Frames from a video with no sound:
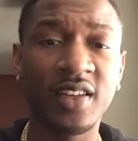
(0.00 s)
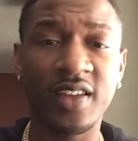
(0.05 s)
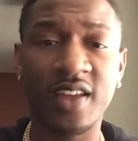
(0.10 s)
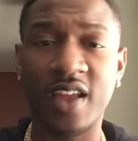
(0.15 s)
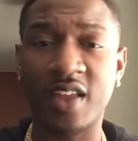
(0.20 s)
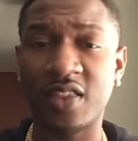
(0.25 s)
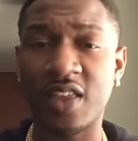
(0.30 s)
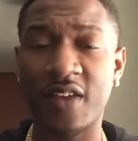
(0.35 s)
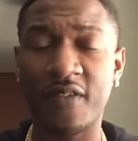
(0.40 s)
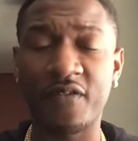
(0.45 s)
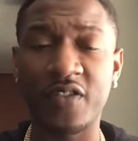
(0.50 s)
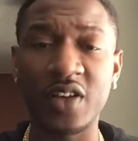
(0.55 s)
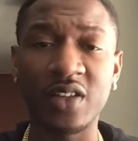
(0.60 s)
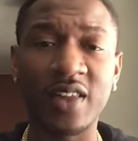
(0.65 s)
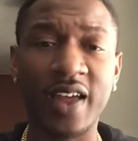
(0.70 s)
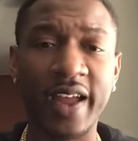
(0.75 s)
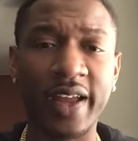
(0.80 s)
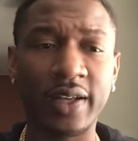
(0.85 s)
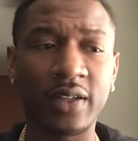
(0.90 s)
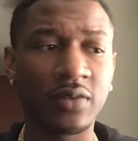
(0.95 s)
and they feel
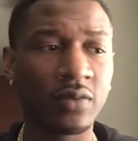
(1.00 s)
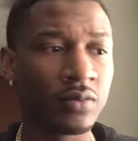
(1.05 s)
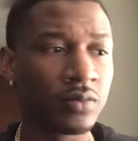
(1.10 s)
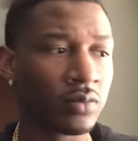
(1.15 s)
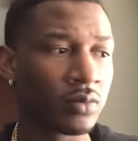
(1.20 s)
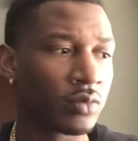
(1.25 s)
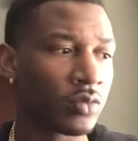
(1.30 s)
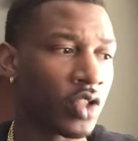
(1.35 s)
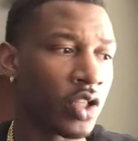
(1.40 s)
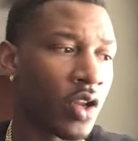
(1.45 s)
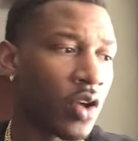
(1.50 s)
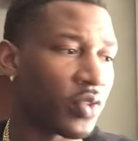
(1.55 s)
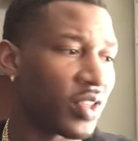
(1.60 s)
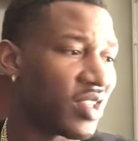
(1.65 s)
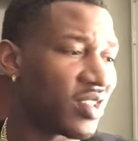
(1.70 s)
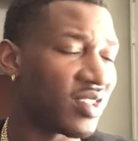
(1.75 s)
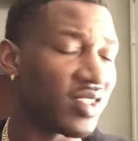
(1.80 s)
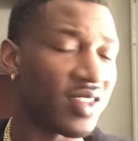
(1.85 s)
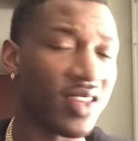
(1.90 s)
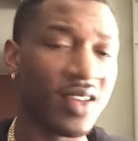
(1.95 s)
like
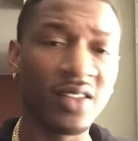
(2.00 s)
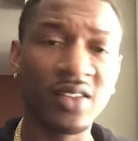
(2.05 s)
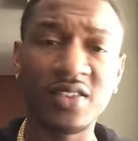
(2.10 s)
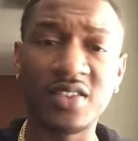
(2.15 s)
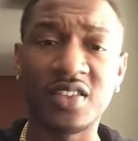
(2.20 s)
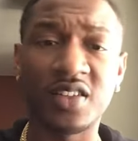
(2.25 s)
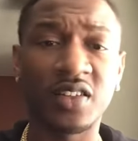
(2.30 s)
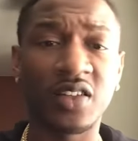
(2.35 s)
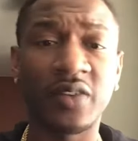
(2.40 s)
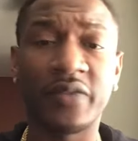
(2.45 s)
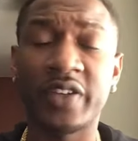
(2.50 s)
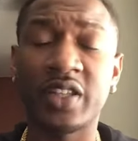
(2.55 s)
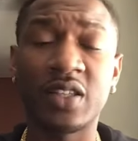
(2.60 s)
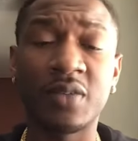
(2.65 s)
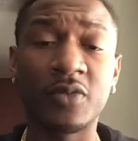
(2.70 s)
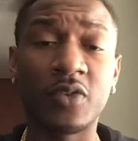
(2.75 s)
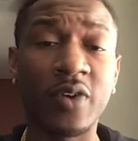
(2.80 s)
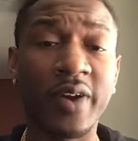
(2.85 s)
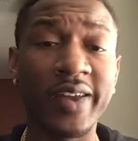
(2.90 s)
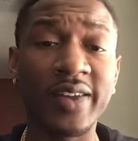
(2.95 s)
these dealers are giving them
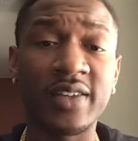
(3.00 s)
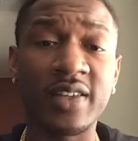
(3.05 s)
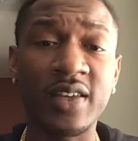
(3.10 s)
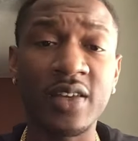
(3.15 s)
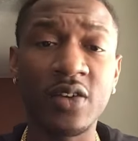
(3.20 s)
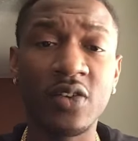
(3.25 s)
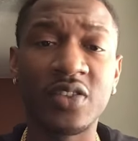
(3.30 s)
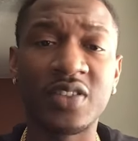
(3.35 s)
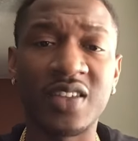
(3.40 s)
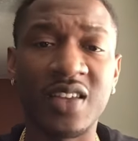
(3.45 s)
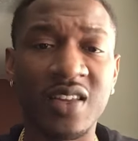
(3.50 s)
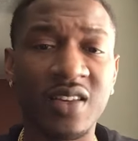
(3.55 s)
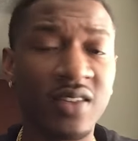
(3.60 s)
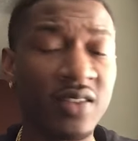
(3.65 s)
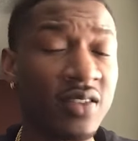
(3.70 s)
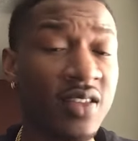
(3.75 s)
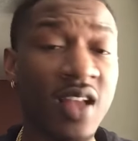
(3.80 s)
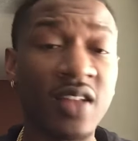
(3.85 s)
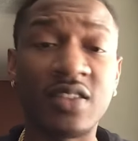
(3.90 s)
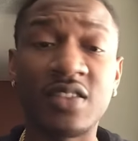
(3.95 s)
great deals, and
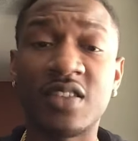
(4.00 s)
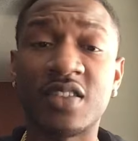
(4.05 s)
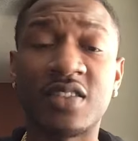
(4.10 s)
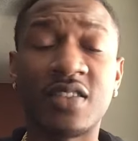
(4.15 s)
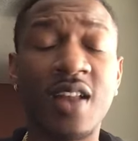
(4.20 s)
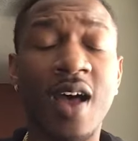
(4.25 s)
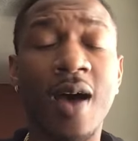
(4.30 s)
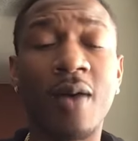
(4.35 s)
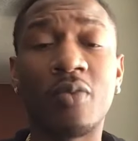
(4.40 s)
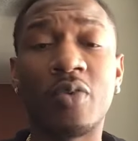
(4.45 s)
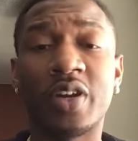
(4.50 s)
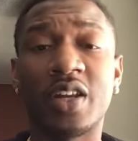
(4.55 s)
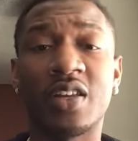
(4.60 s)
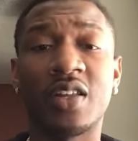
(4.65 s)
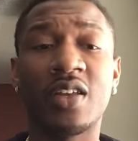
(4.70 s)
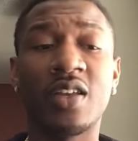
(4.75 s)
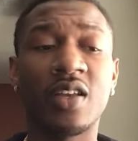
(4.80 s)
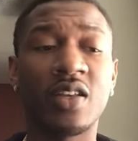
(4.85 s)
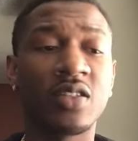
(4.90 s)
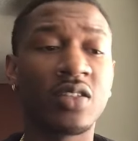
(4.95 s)
that's just not what it
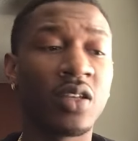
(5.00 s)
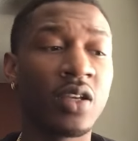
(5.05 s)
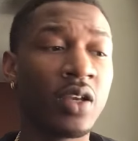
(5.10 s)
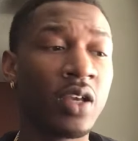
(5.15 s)
is.